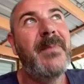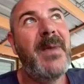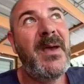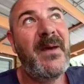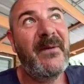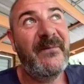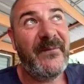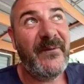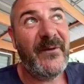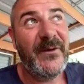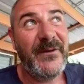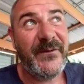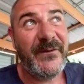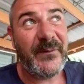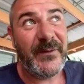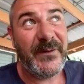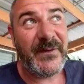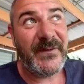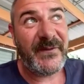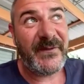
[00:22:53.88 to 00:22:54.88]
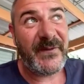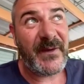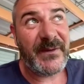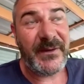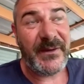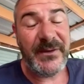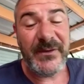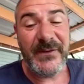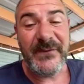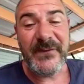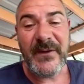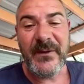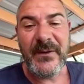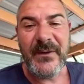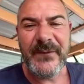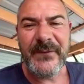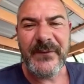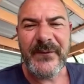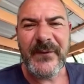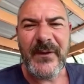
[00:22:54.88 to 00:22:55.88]
at first, when I started using
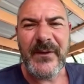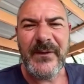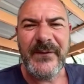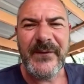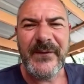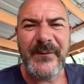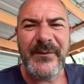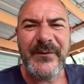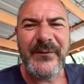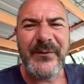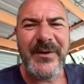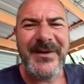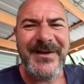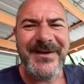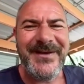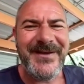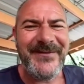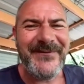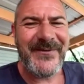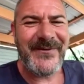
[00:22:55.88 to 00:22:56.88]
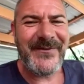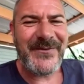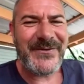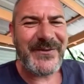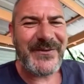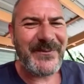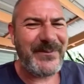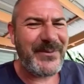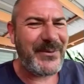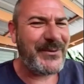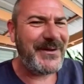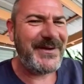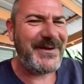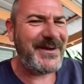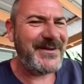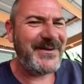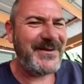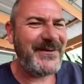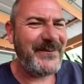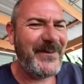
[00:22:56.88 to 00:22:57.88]
hot stones, it was really difficult to put it
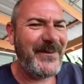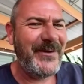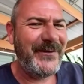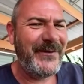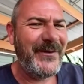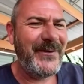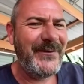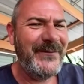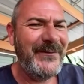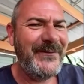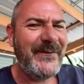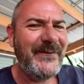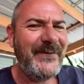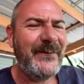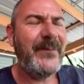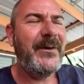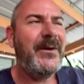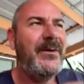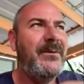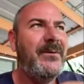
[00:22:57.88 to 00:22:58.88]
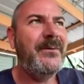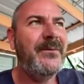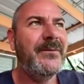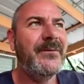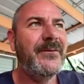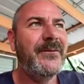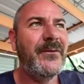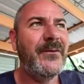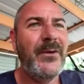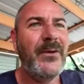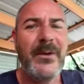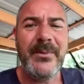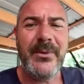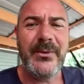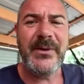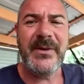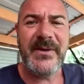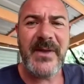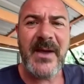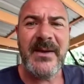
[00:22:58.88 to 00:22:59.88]
into my notes as well. Or should I
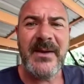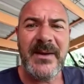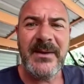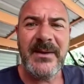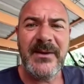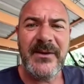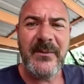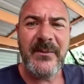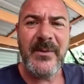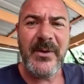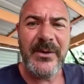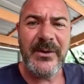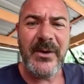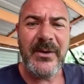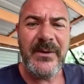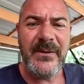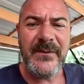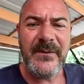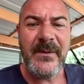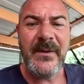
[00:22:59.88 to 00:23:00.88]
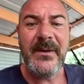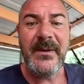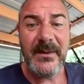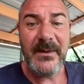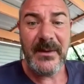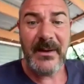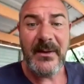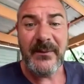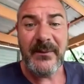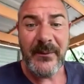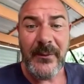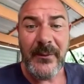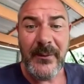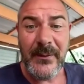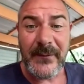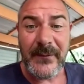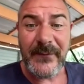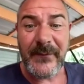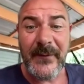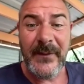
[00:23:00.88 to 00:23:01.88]
put it into my notes? Yeah, of
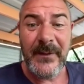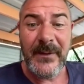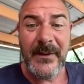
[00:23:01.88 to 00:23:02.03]
course.